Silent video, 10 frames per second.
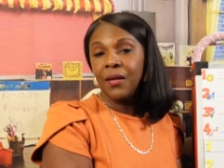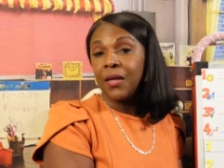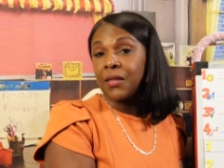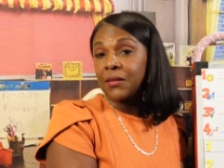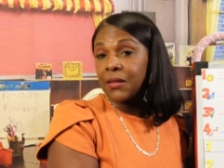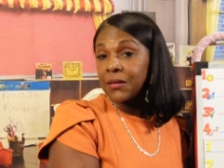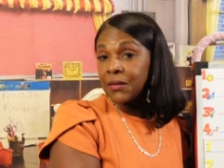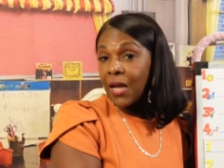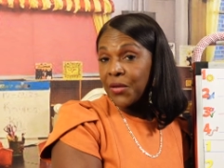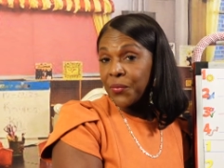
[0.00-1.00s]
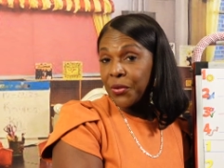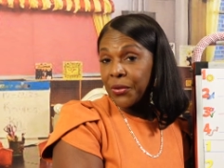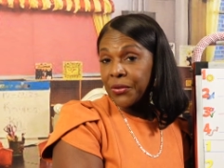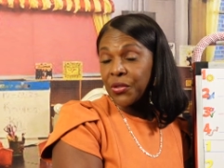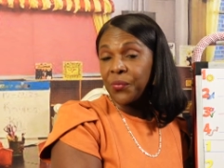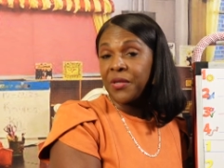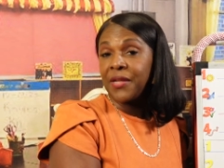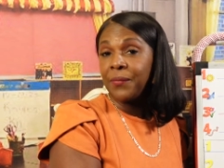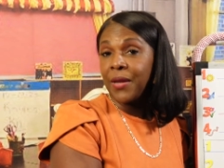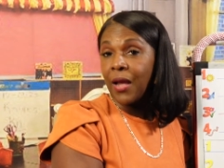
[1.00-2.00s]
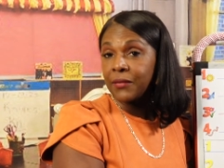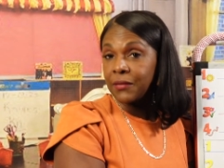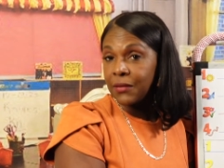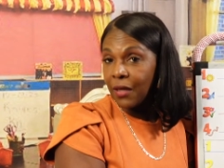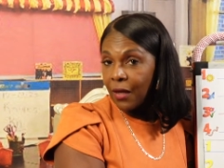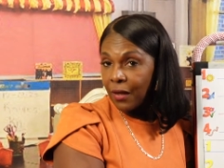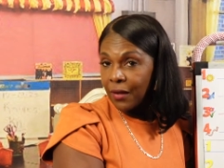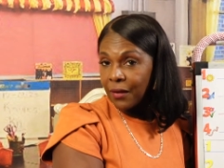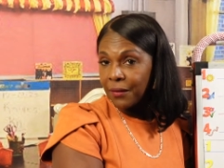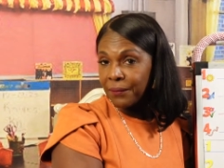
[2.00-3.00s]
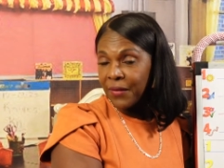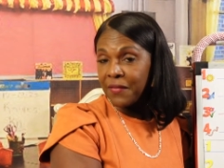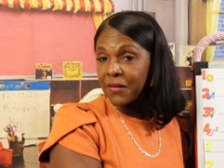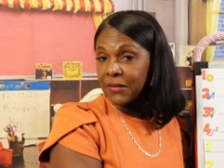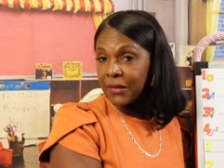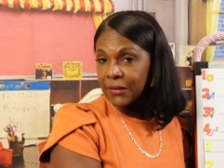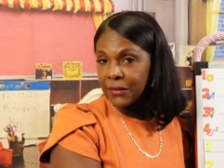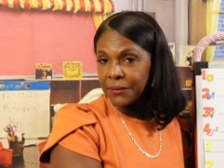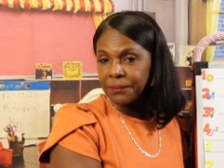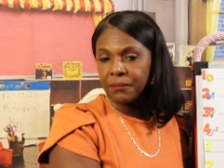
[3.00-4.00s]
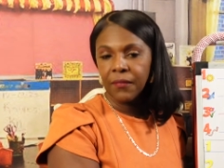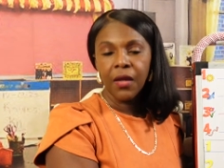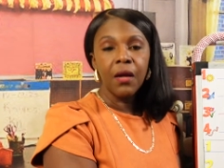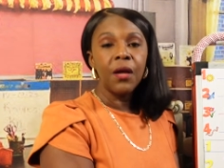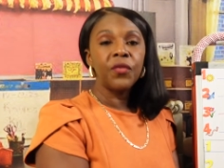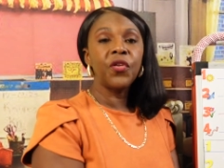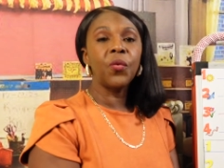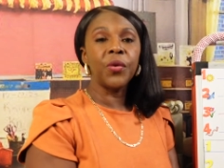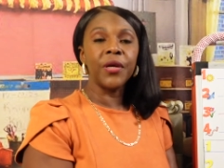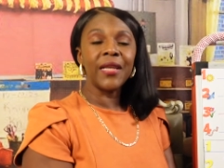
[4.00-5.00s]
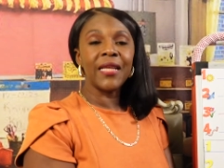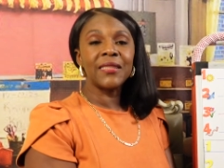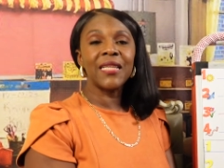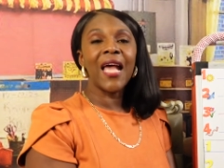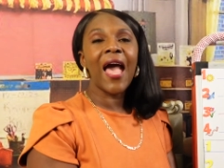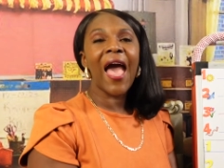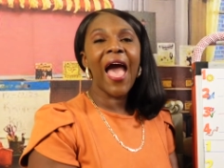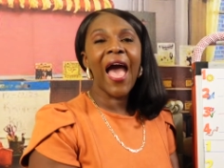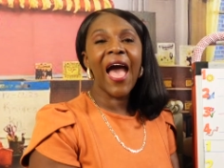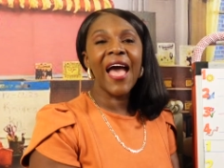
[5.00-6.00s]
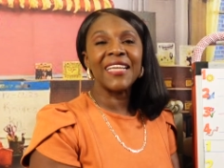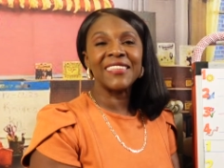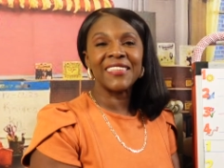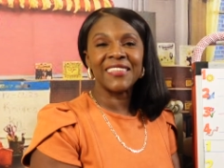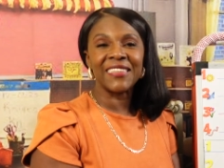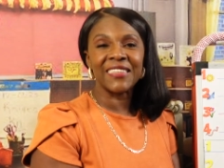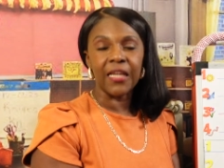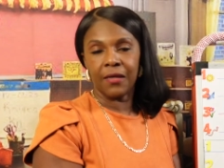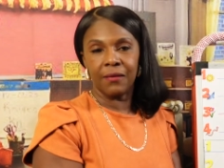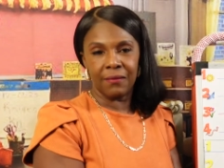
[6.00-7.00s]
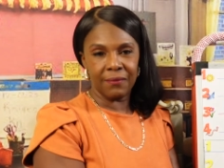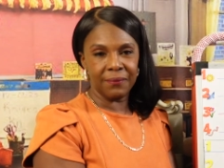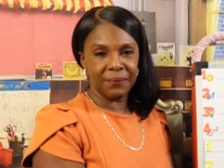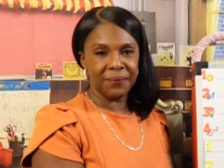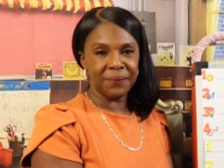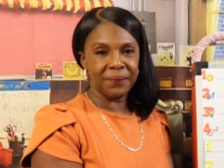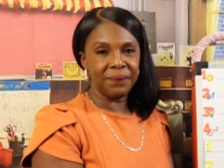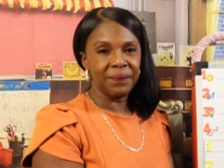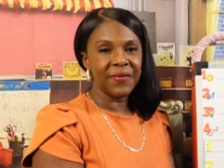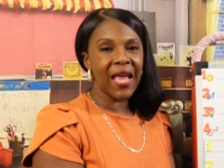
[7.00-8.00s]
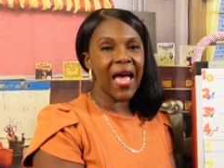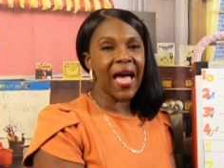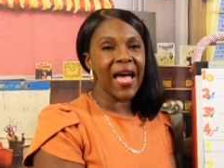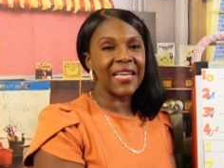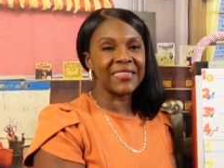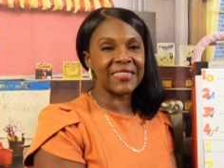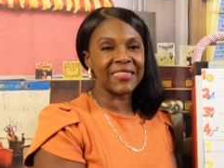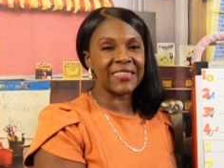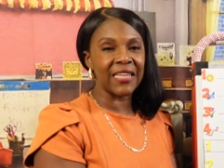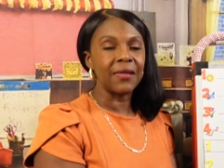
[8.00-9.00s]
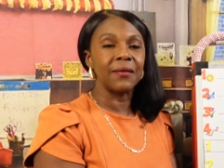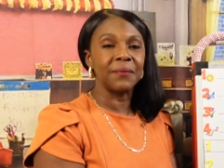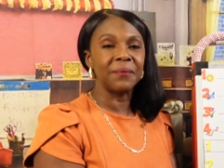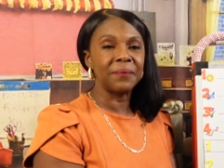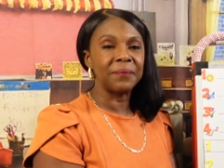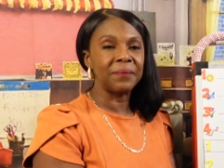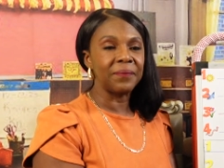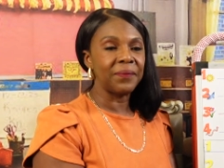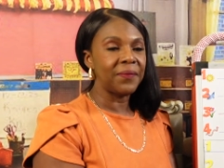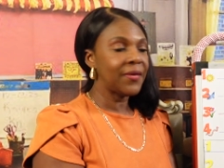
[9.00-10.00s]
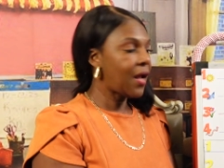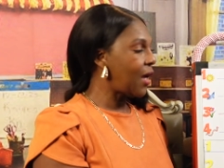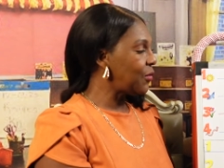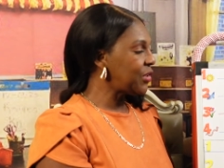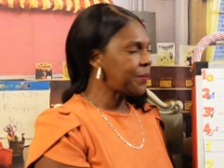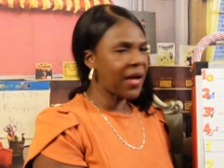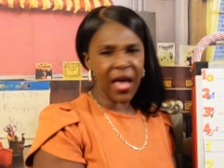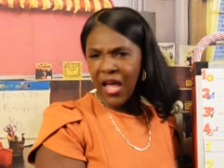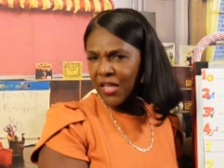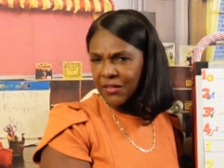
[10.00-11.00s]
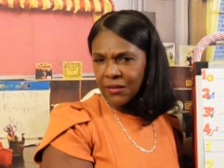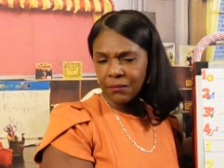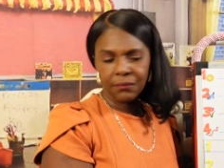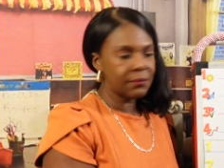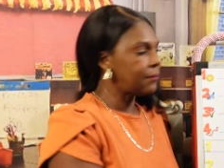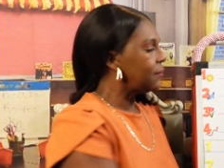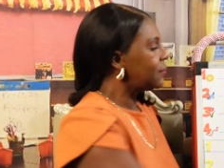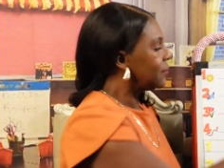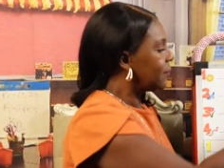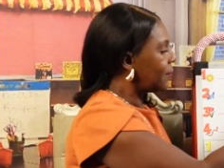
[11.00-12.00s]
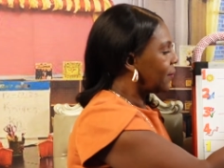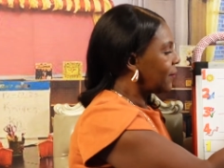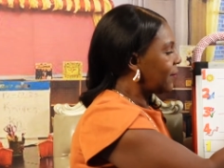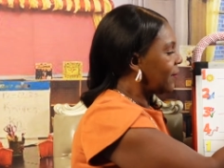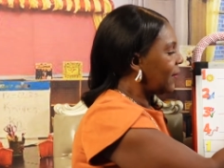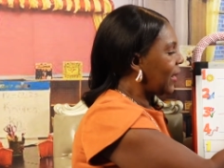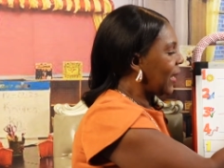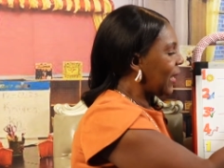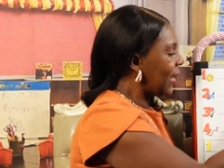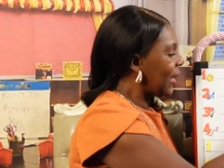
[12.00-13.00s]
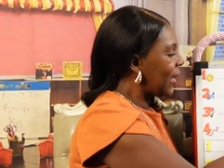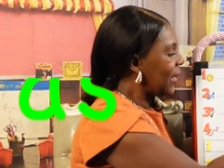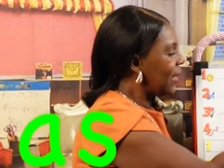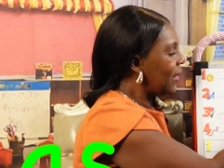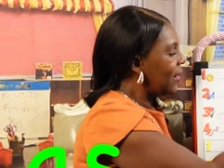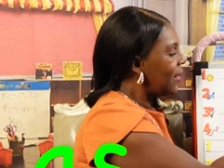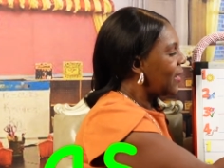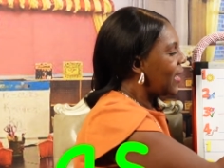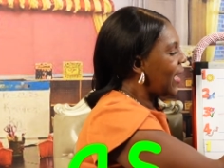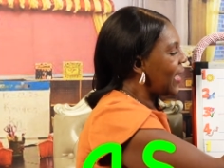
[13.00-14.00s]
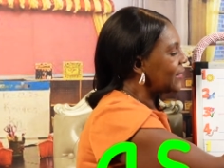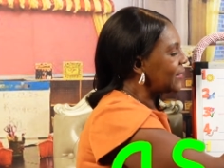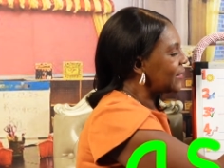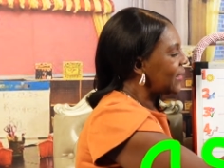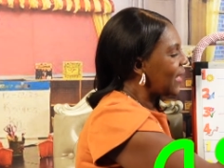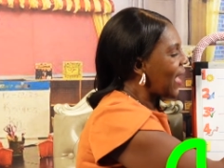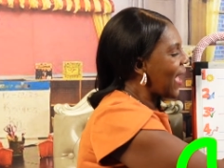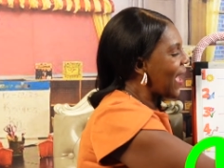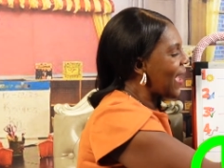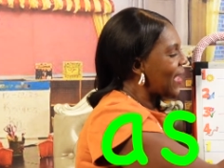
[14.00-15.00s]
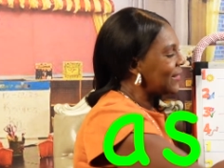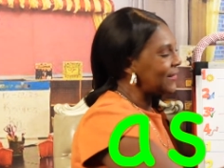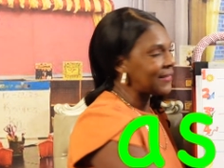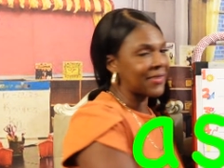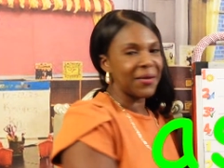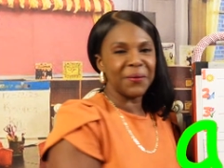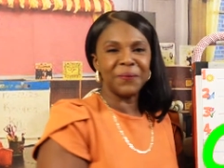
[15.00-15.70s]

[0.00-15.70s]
It's a sight word, the word that we had today in this lesson. The word is as. As. How do we spell as? A-S. As.